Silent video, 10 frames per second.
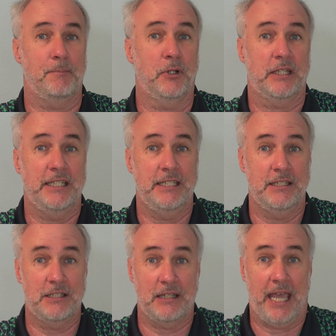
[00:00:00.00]
put
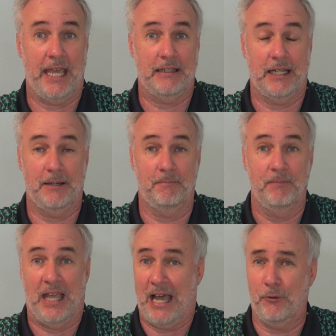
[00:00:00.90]
these and
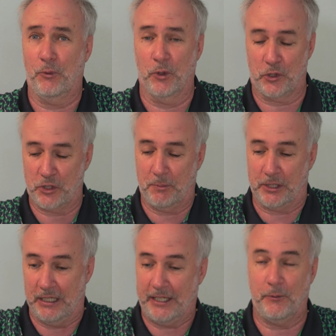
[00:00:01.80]
how it works to
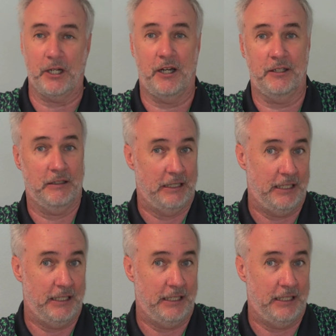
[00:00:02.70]
put the liquid on,